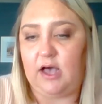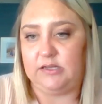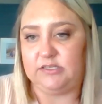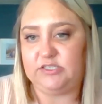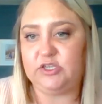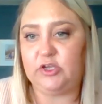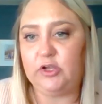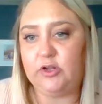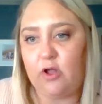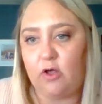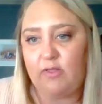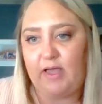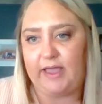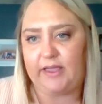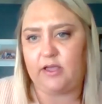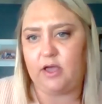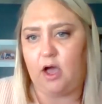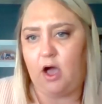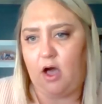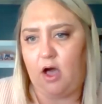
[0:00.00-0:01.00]
So, you know,
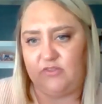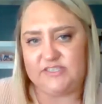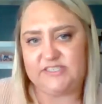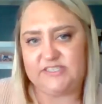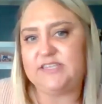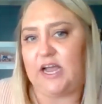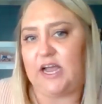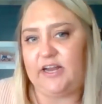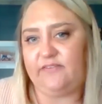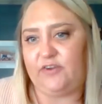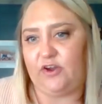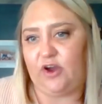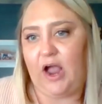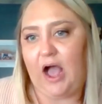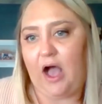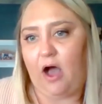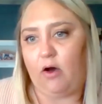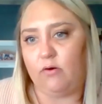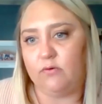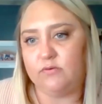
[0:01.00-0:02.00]
like on the side of your
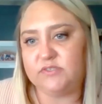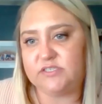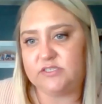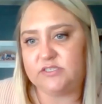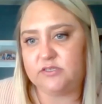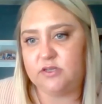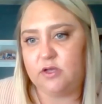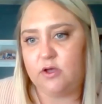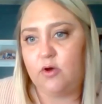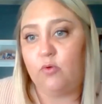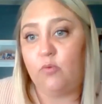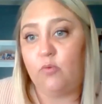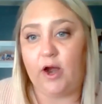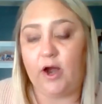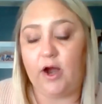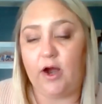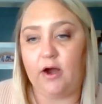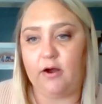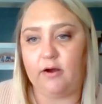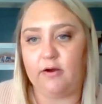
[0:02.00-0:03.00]
house,
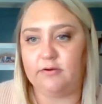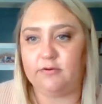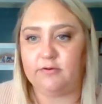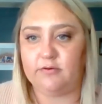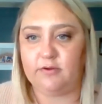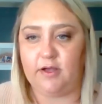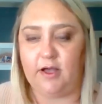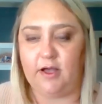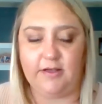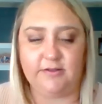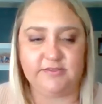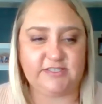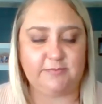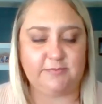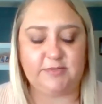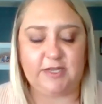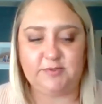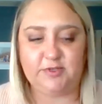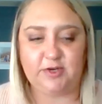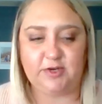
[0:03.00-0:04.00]
where
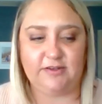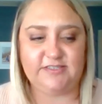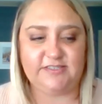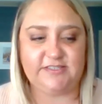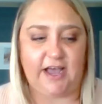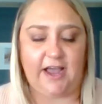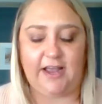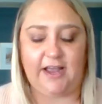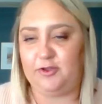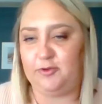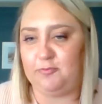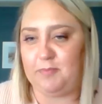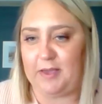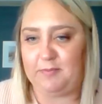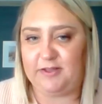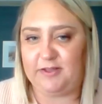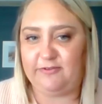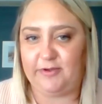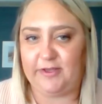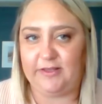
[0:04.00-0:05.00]
sometimes you're outside and you may
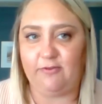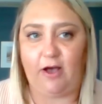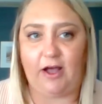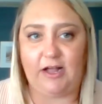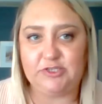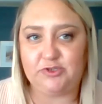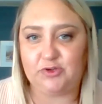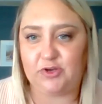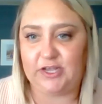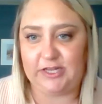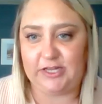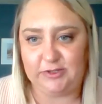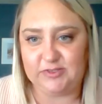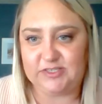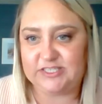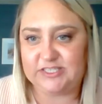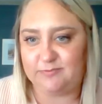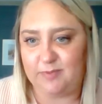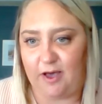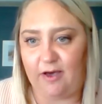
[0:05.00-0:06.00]
be doing laundry and you
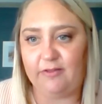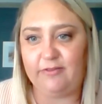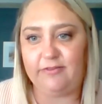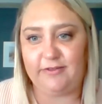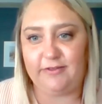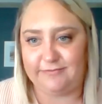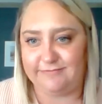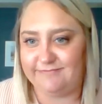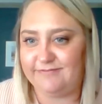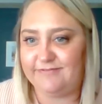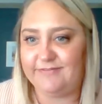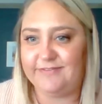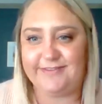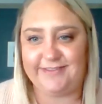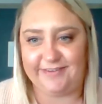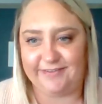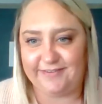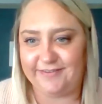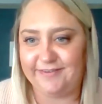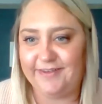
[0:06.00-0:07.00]
smell
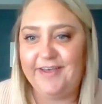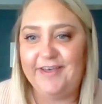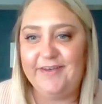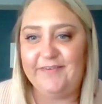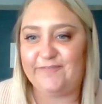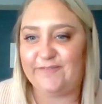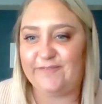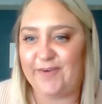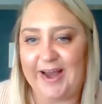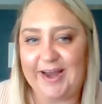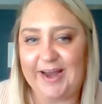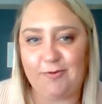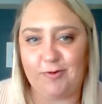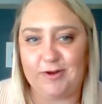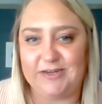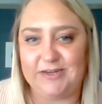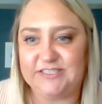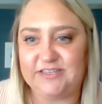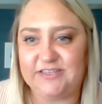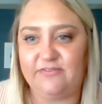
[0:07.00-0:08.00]
the
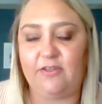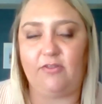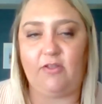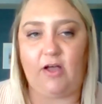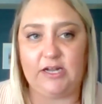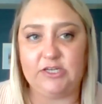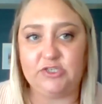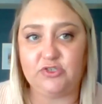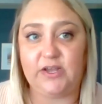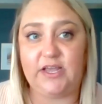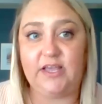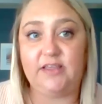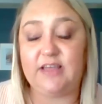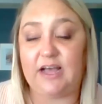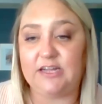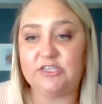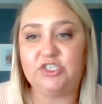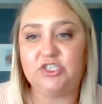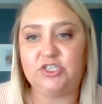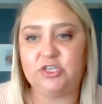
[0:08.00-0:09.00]
fragrance of the laundry,
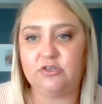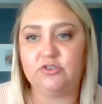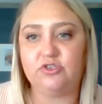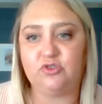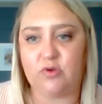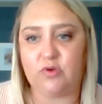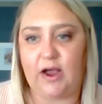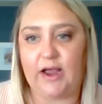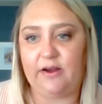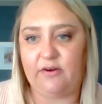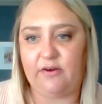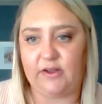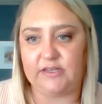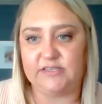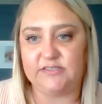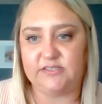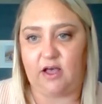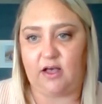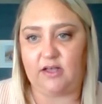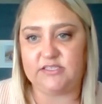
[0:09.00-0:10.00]
that's your dryer
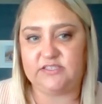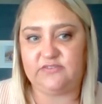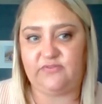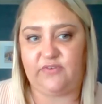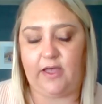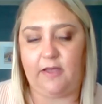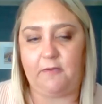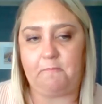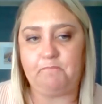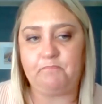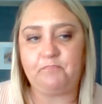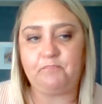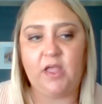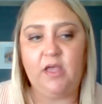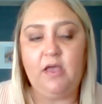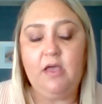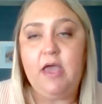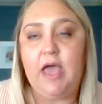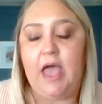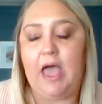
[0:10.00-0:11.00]
exhaust vent.
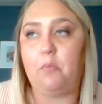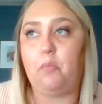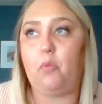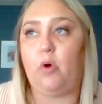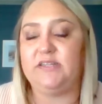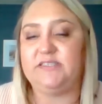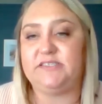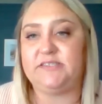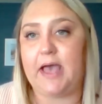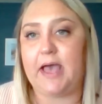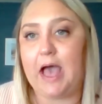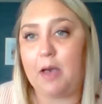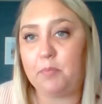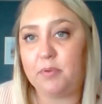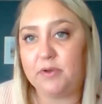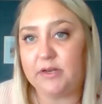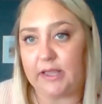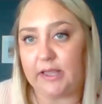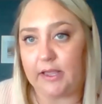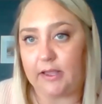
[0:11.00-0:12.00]
And what's
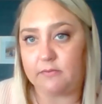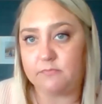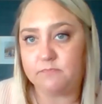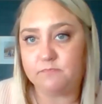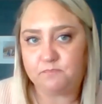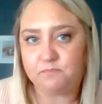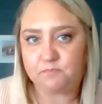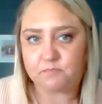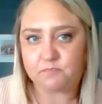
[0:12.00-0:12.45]
happening